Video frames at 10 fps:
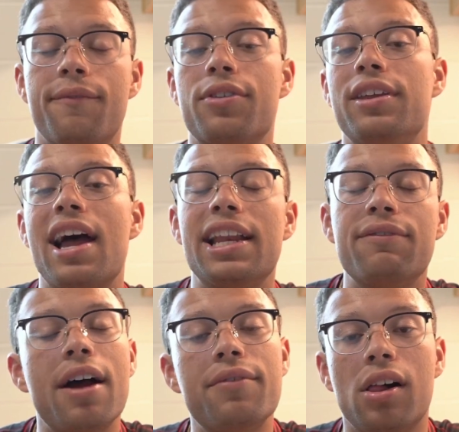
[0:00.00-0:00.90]
For the
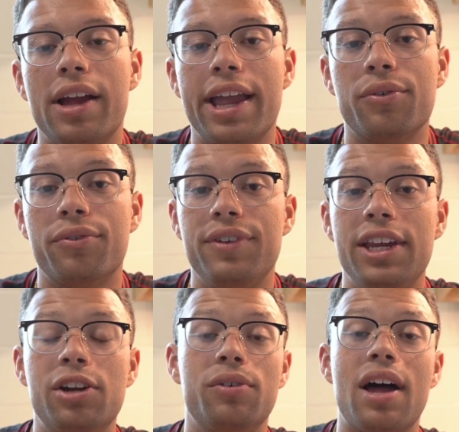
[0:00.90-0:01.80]
$95 annual
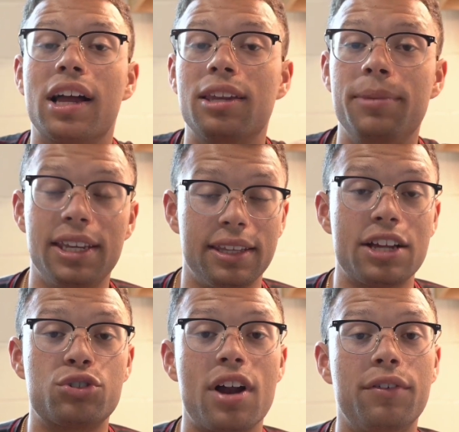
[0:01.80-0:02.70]
fee, you're not going to be getting
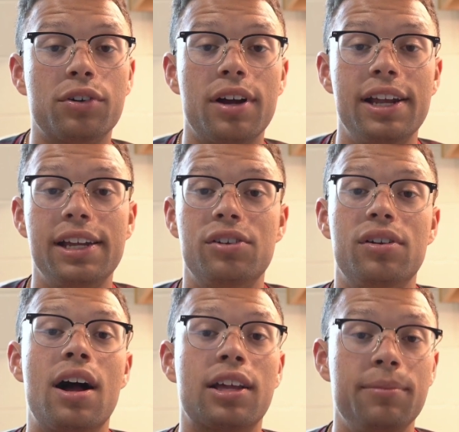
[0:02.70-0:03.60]
that travel credit.
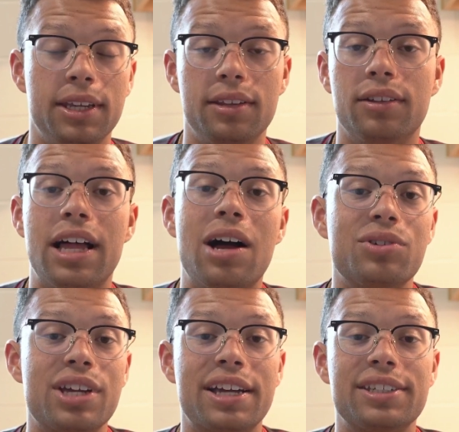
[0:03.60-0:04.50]
You're not going to be getting the
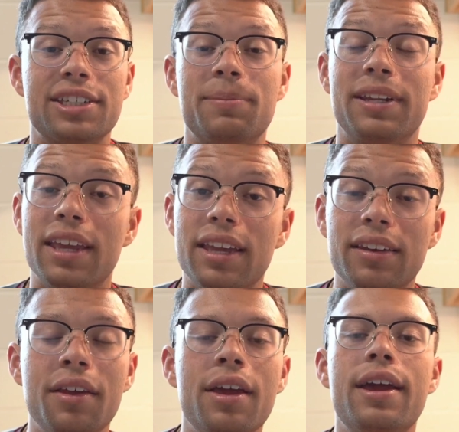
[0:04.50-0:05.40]
lounge access, but
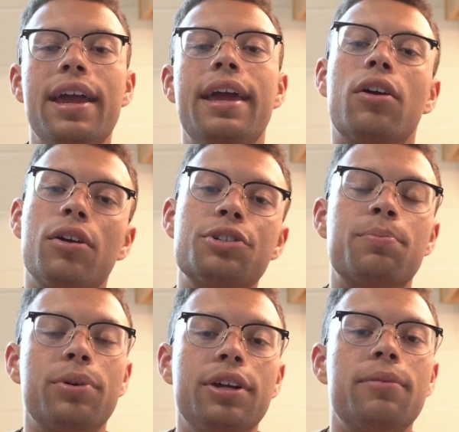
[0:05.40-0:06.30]
again, it
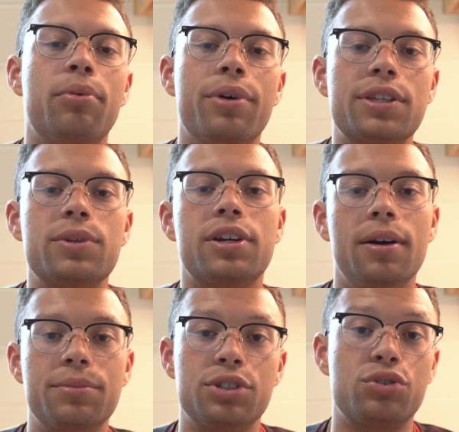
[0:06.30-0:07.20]
earns pretty good points when it
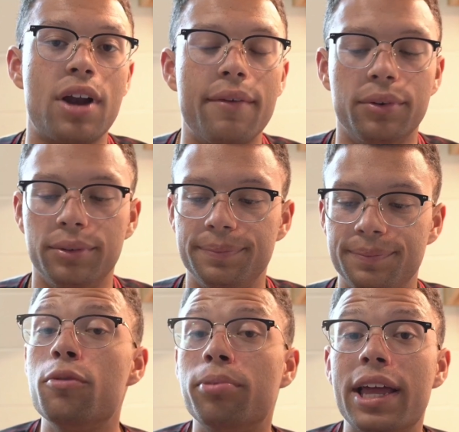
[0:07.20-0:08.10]
comes to travel. Now,
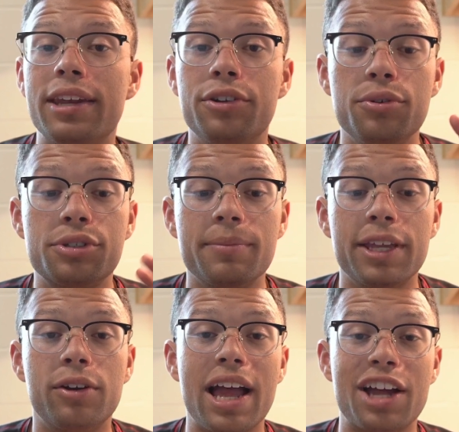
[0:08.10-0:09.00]
if you do plan to do
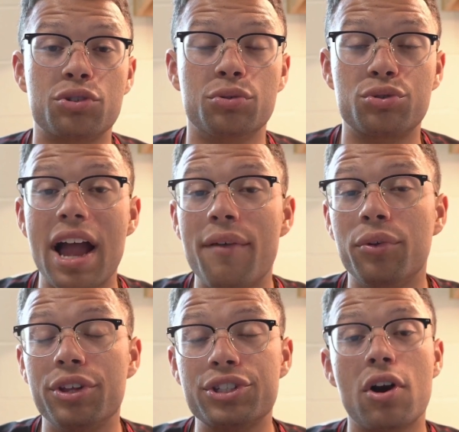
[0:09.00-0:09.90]
some international
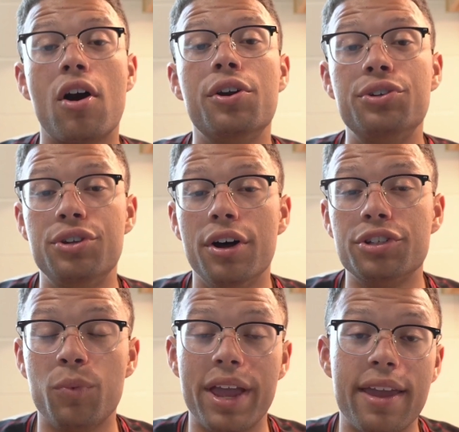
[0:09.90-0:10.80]
travel, this card
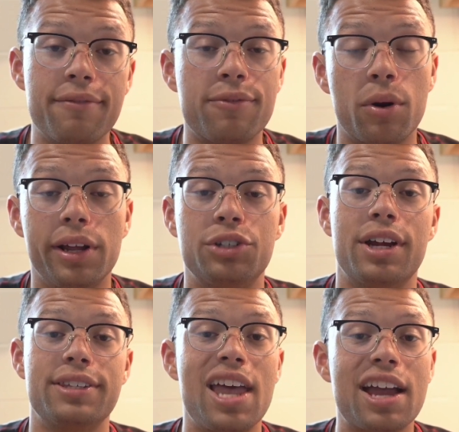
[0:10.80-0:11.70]
does waive foreign
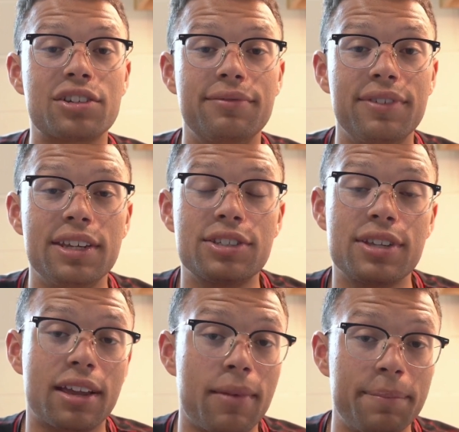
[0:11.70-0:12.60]
transaction
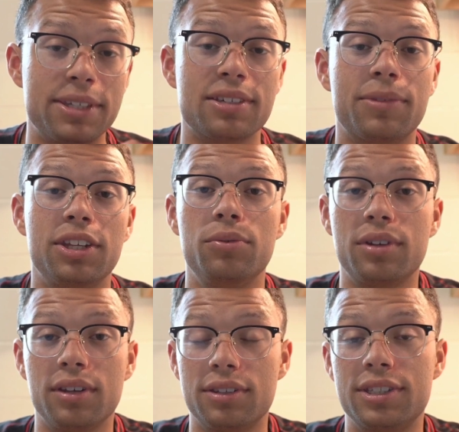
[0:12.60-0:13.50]
fees. So that might be something
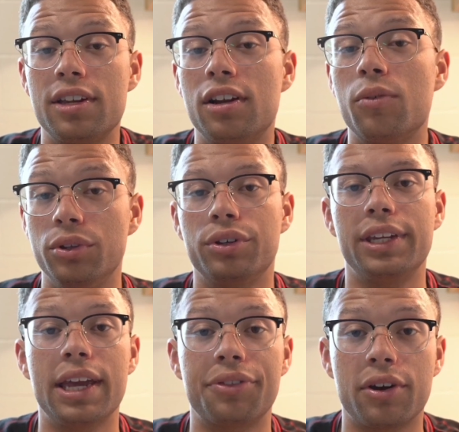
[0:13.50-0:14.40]
you can consider when
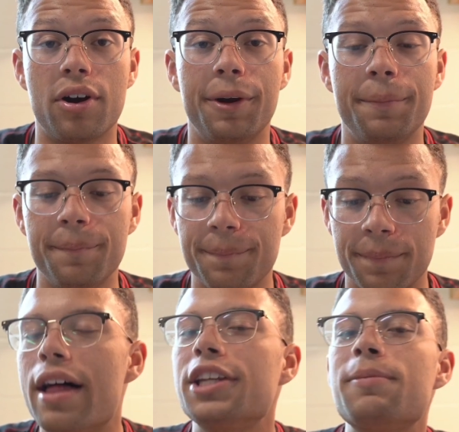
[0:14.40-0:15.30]
looking at the card.
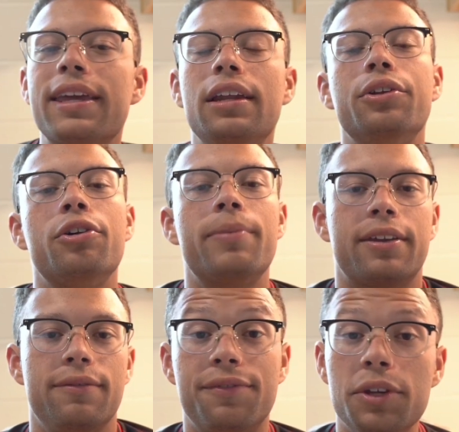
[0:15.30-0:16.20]
Now, this might get a little
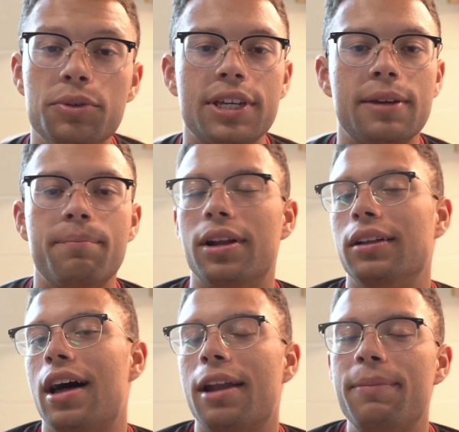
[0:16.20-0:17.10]
bit confusing, but
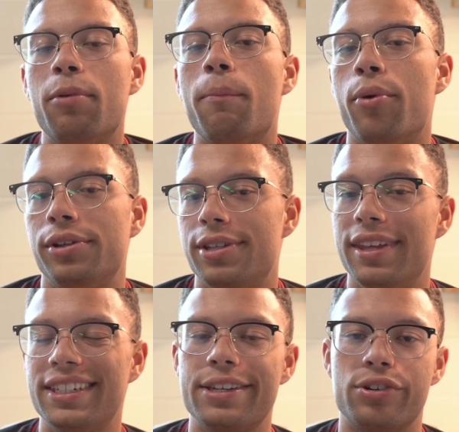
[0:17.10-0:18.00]
a lot of people point
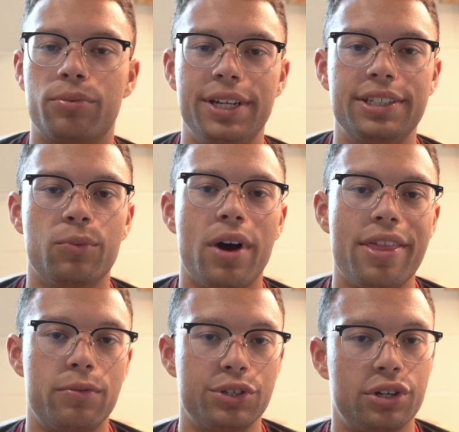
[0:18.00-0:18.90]
to this as a reason
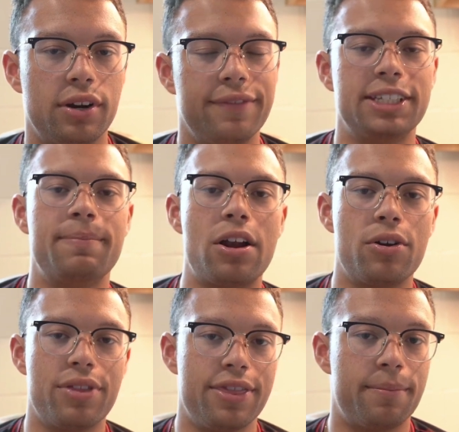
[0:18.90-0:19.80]
why the Reserve is
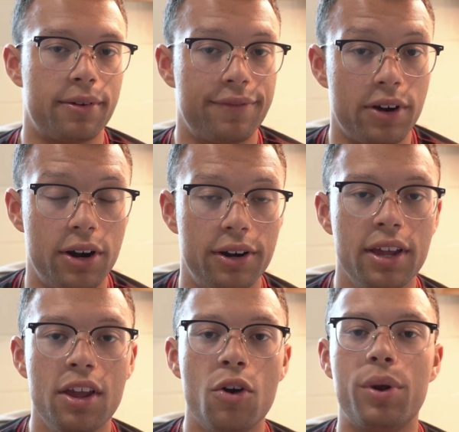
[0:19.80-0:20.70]
better than the Preferred.